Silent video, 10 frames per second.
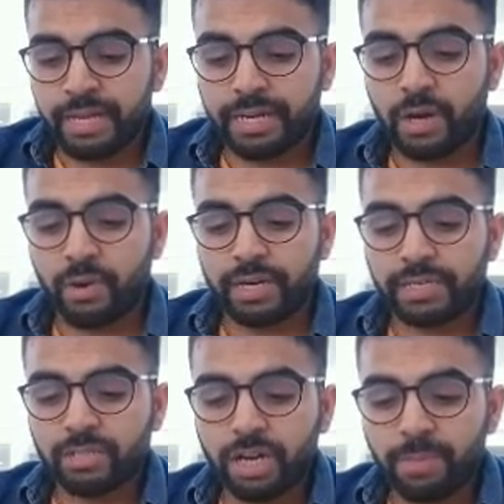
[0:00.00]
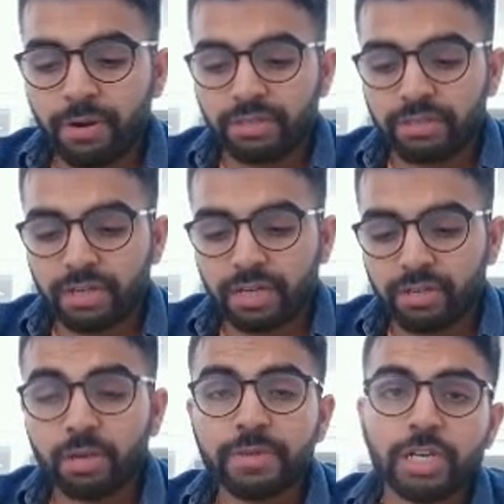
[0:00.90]
Now let's talk about
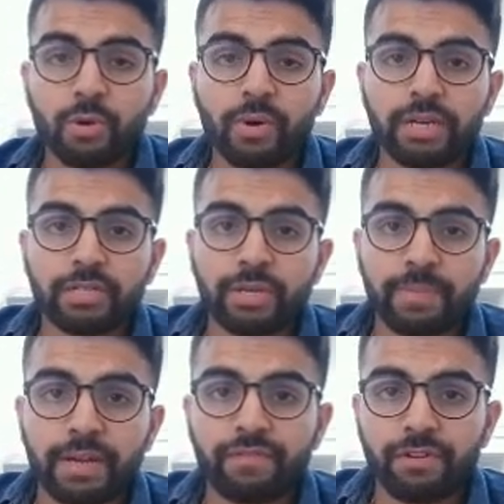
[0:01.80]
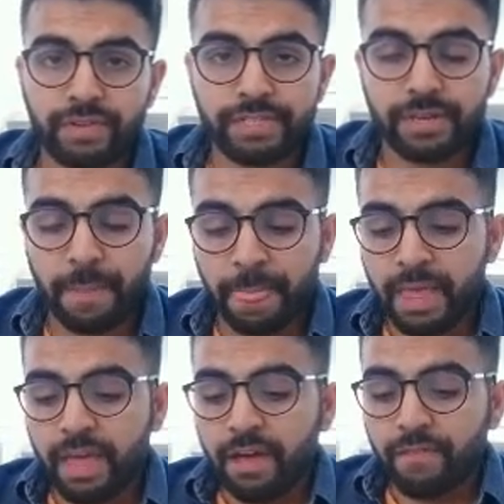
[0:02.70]
documents required to apply for visa.
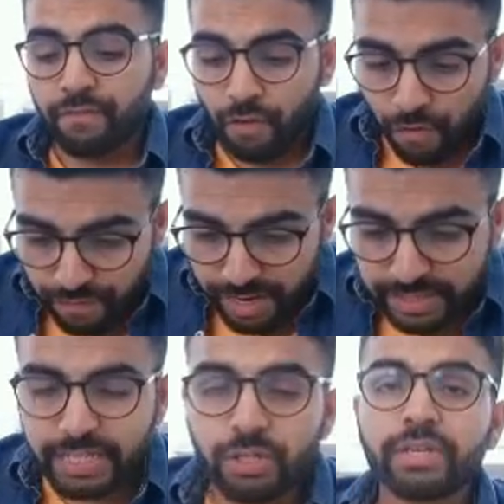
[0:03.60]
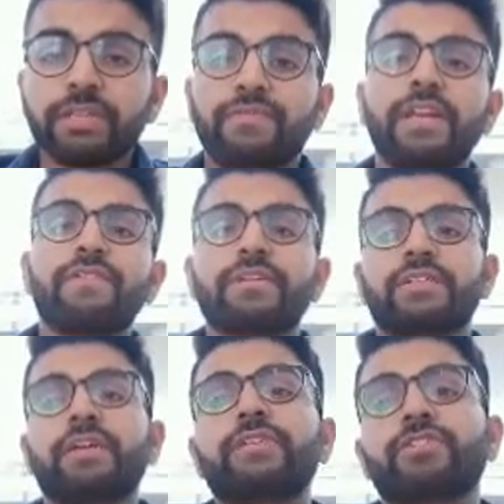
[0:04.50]
For visa, very
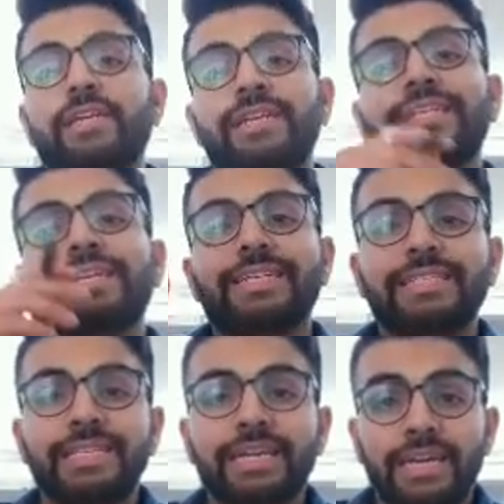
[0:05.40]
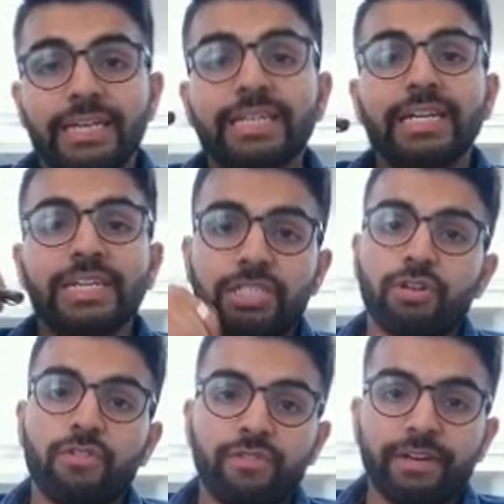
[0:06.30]
first thing which you need is the
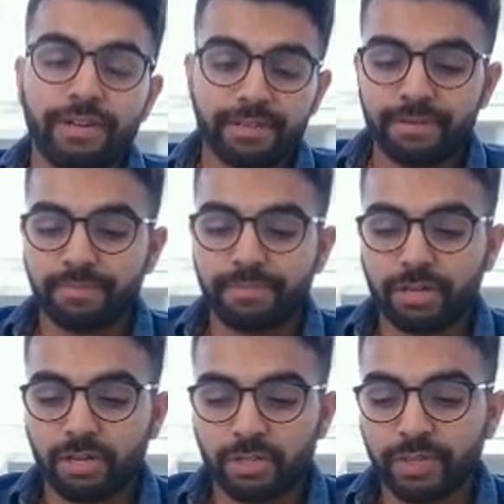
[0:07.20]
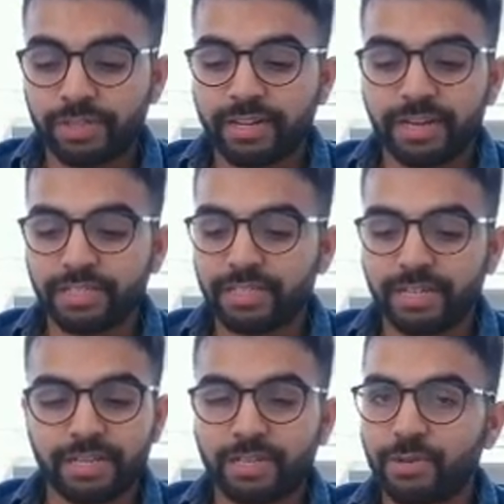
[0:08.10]
unconditional offer letter, because with the conditional
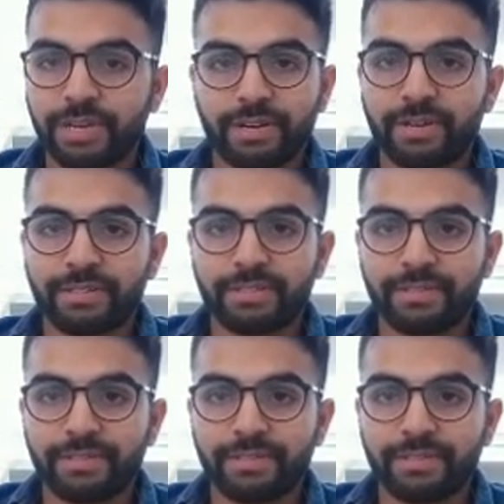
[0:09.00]
letter you cannot